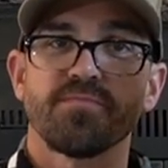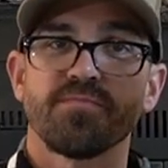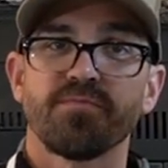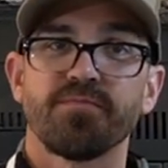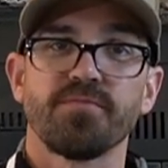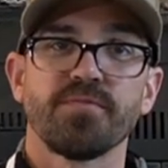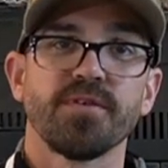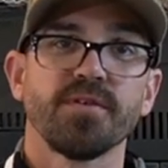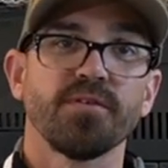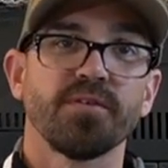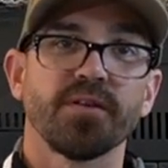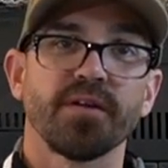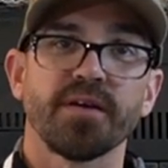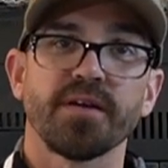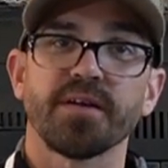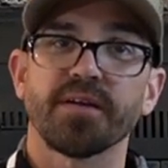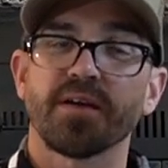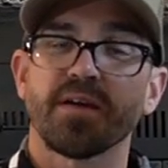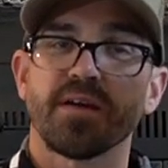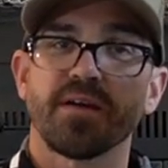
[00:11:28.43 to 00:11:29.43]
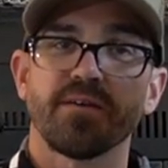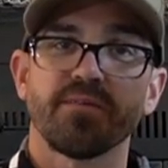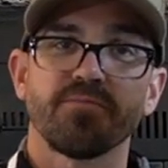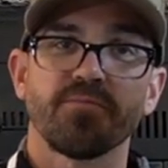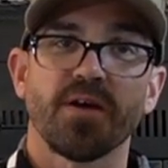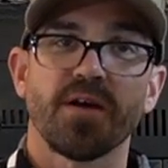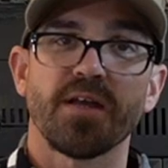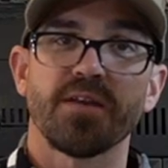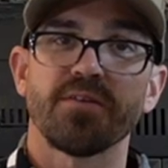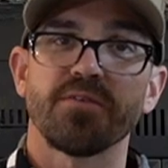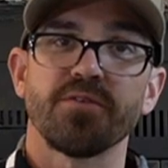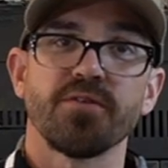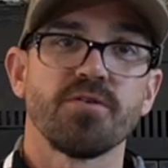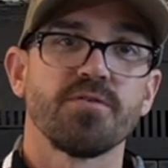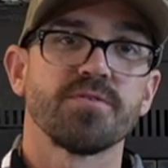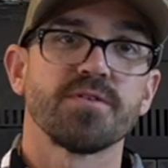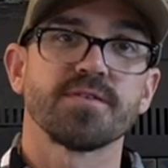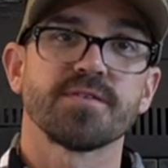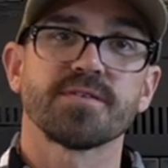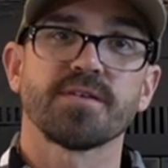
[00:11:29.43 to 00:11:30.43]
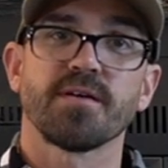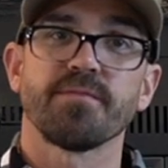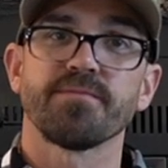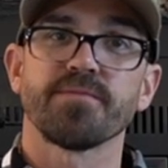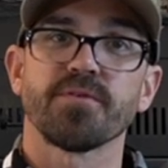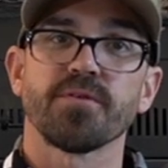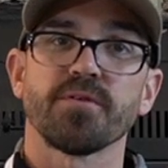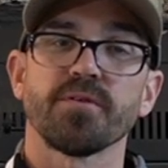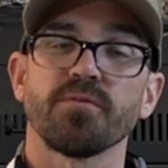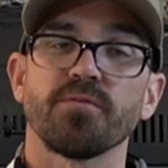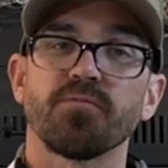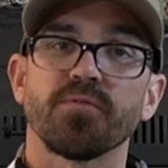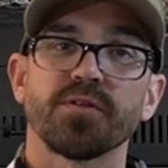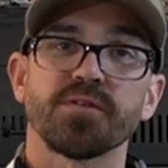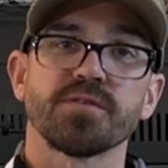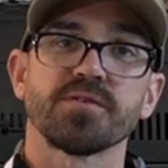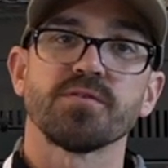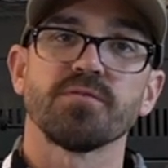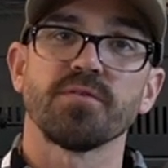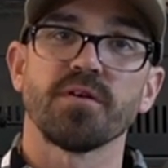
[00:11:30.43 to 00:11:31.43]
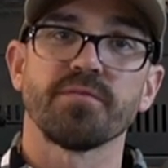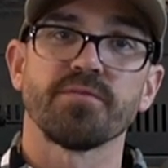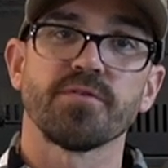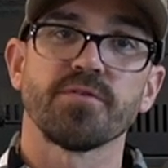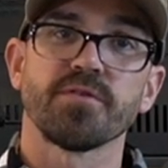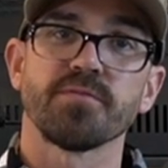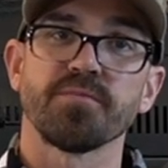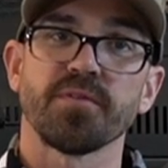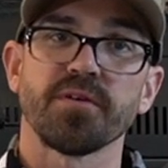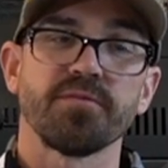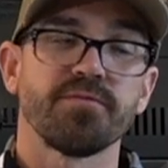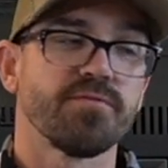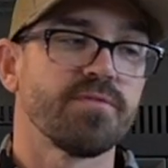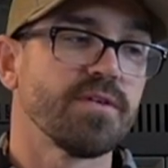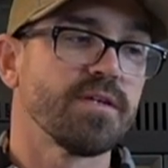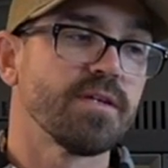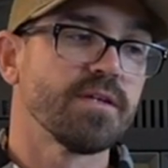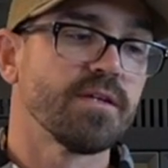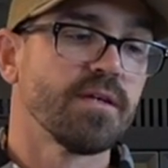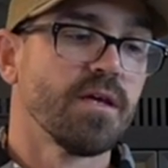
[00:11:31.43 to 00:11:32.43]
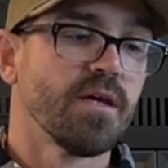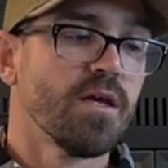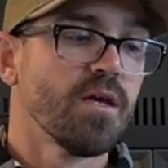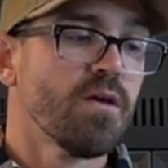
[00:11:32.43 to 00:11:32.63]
feel like I had no discomfort whatsoever in my feet